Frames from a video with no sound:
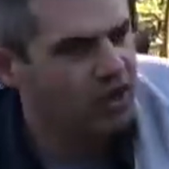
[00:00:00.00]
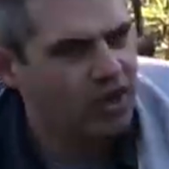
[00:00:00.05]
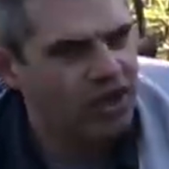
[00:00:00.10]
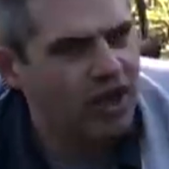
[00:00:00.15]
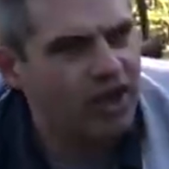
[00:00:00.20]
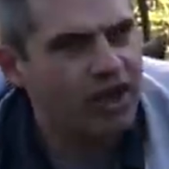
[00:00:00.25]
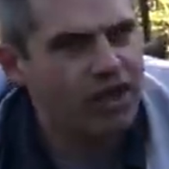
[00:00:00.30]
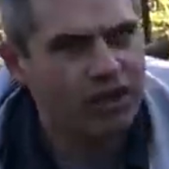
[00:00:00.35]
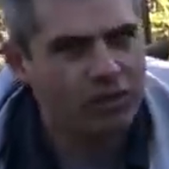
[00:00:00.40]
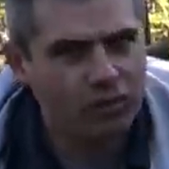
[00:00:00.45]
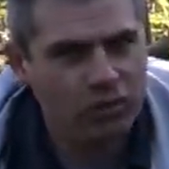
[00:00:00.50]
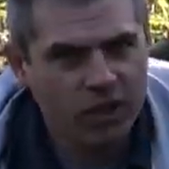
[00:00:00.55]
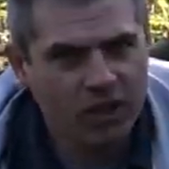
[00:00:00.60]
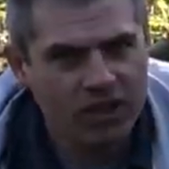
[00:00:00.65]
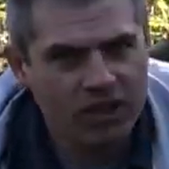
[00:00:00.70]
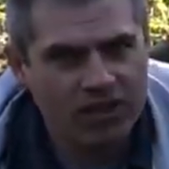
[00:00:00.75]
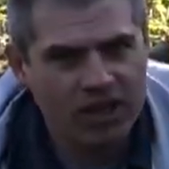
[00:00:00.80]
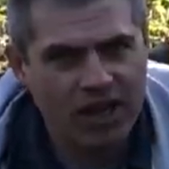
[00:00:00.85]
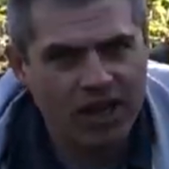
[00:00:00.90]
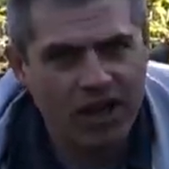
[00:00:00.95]
it can really
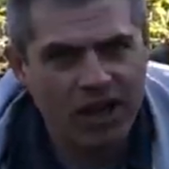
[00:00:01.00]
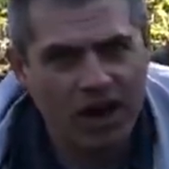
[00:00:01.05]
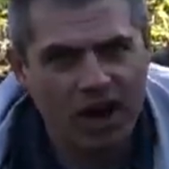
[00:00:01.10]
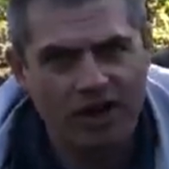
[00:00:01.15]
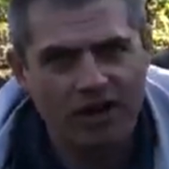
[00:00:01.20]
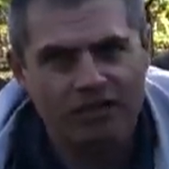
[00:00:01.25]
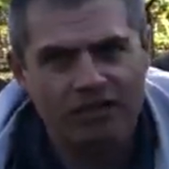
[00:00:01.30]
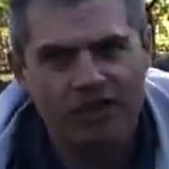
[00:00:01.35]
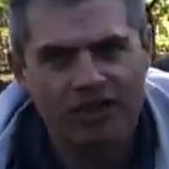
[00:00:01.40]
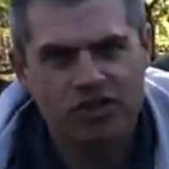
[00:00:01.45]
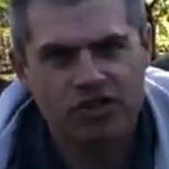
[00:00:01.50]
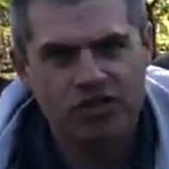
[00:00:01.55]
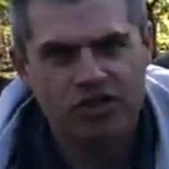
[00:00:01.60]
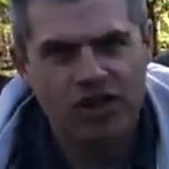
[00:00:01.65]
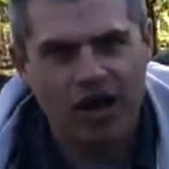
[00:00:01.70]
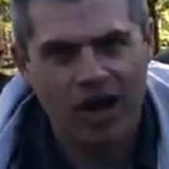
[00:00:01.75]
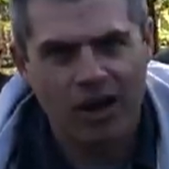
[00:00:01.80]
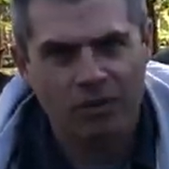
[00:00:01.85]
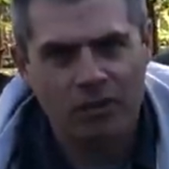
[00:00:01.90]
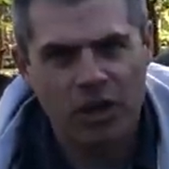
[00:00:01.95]
take off, and there's
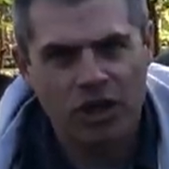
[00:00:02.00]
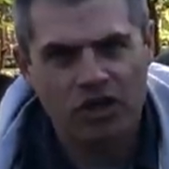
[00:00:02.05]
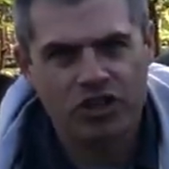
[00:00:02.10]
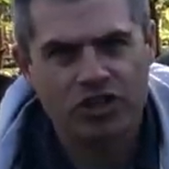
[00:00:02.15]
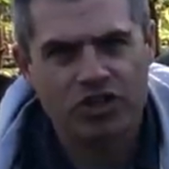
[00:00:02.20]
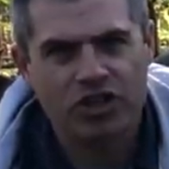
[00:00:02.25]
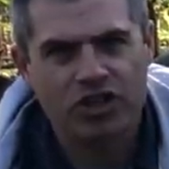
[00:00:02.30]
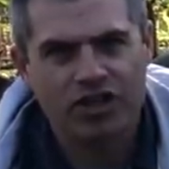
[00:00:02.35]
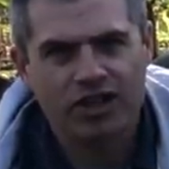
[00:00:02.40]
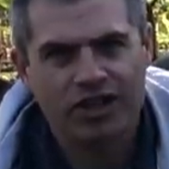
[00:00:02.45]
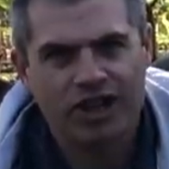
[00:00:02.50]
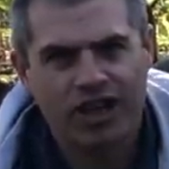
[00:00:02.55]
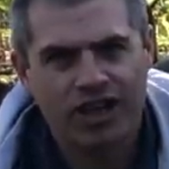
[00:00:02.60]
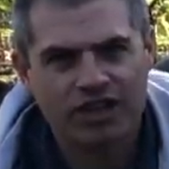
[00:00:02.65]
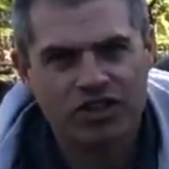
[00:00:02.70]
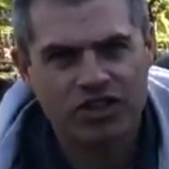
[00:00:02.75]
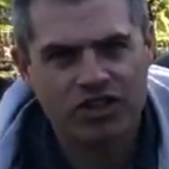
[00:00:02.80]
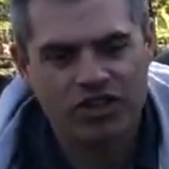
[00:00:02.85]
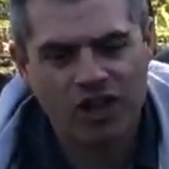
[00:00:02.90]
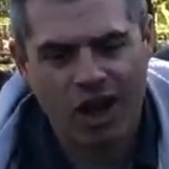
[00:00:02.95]
not much that can
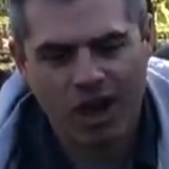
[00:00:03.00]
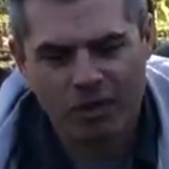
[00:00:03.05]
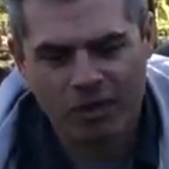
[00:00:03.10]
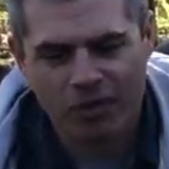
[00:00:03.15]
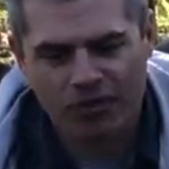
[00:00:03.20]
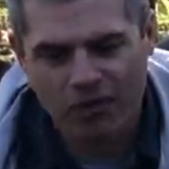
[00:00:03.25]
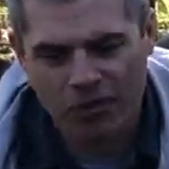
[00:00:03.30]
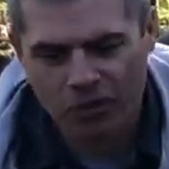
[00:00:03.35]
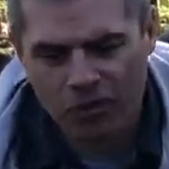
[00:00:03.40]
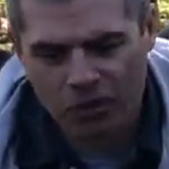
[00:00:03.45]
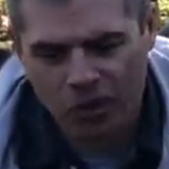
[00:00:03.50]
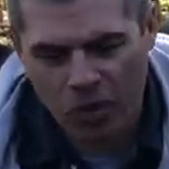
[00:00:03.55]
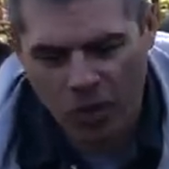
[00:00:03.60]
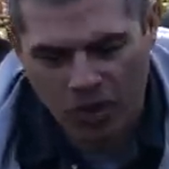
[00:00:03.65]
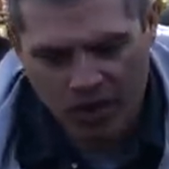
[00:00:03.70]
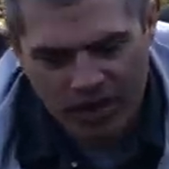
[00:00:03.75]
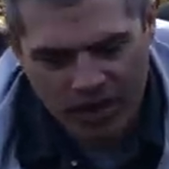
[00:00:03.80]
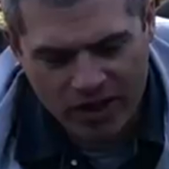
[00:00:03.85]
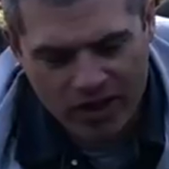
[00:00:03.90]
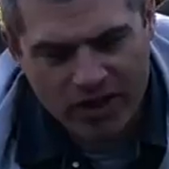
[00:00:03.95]
stop it from
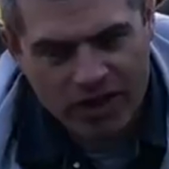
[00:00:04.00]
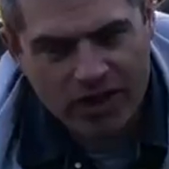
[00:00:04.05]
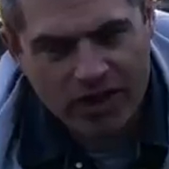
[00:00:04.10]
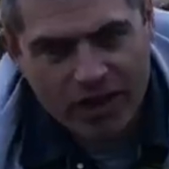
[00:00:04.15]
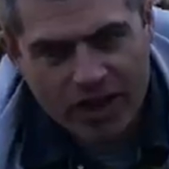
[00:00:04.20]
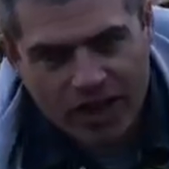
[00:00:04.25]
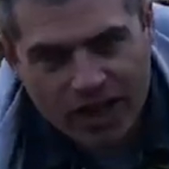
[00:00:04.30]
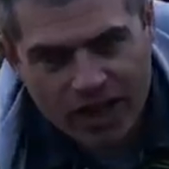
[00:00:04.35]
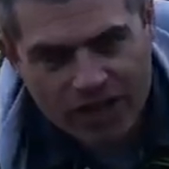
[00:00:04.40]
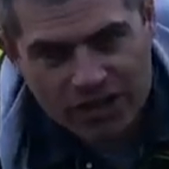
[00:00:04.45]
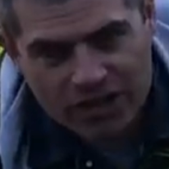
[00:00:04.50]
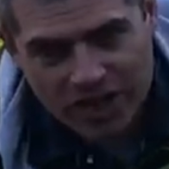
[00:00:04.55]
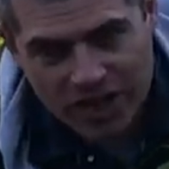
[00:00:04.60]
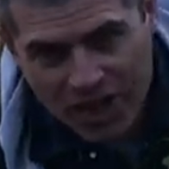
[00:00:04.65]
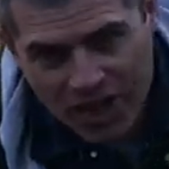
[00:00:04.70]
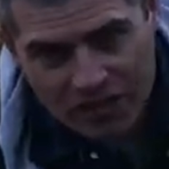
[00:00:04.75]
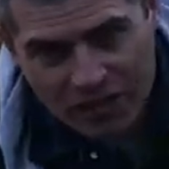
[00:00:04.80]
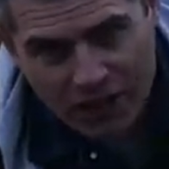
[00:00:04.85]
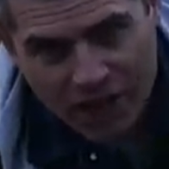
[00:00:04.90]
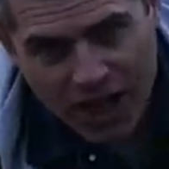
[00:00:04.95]
growing. It's
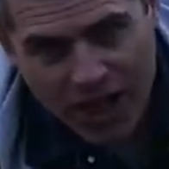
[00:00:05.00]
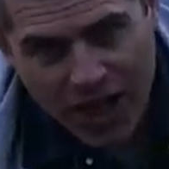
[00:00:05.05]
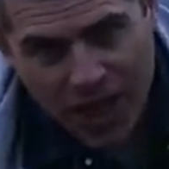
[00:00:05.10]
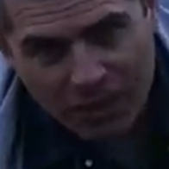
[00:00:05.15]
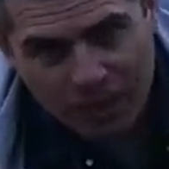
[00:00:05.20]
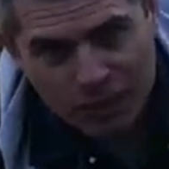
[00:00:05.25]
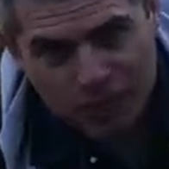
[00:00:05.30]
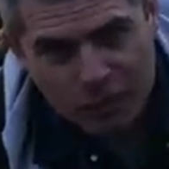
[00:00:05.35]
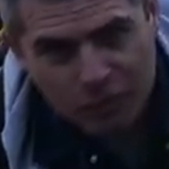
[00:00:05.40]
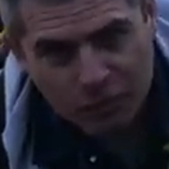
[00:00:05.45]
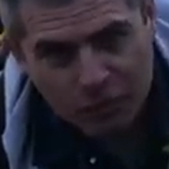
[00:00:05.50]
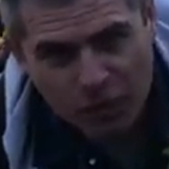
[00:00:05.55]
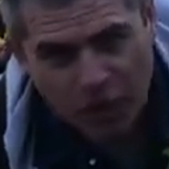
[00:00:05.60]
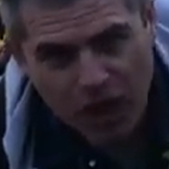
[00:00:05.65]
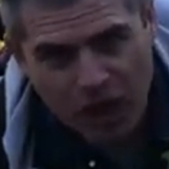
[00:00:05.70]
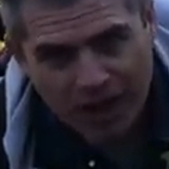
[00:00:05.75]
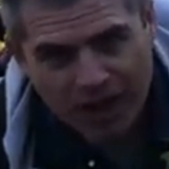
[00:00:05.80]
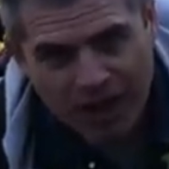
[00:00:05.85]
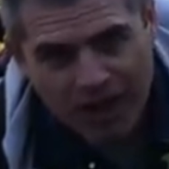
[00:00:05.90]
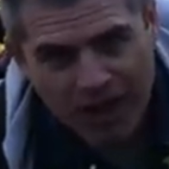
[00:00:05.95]
even able to
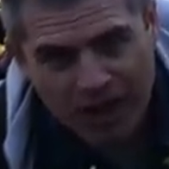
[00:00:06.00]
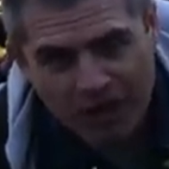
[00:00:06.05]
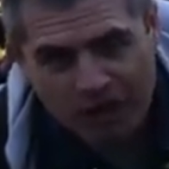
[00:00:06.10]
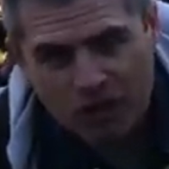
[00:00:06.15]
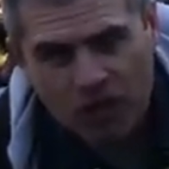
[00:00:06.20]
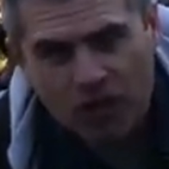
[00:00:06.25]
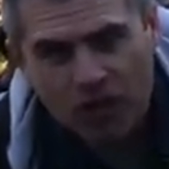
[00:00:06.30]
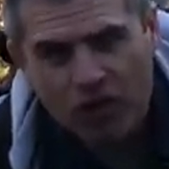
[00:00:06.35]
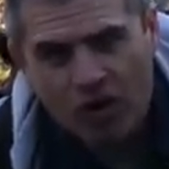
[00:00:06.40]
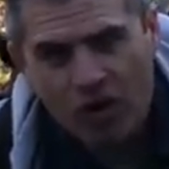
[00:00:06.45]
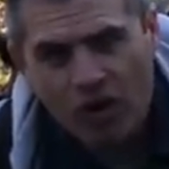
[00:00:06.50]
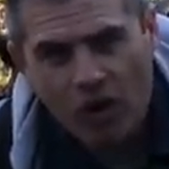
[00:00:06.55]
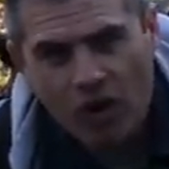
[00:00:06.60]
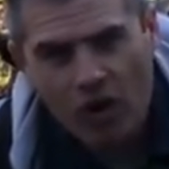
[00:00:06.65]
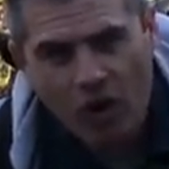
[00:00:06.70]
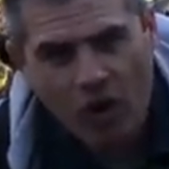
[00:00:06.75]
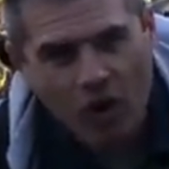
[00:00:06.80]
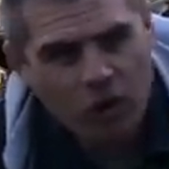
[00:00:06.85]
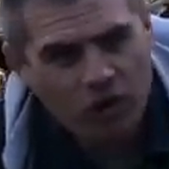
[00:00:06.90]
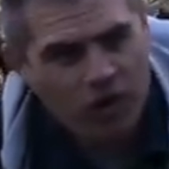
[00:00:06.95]
block out
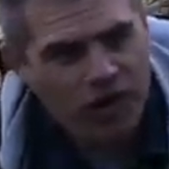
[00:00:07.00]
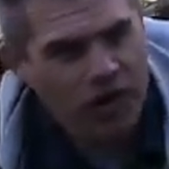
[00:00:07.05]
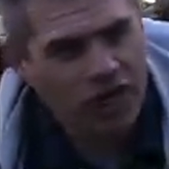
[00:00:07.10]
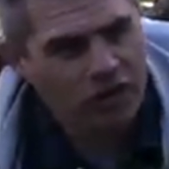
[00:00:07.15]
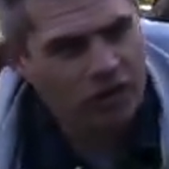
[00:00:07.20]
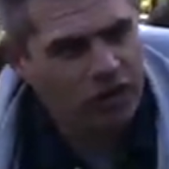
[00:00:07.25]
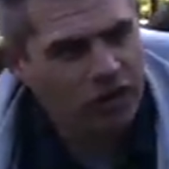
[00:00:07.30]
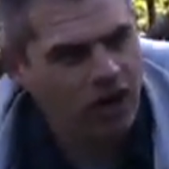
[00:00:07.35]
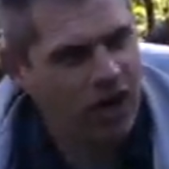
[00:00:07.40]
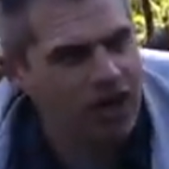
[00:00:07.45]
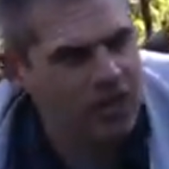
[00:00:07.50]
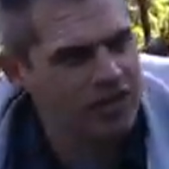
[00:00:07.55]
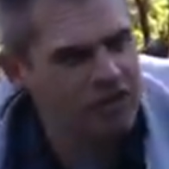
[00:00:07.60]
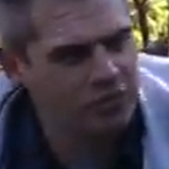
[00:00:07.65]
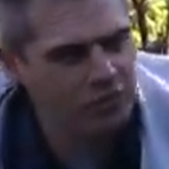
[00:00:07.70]
all the other kinds of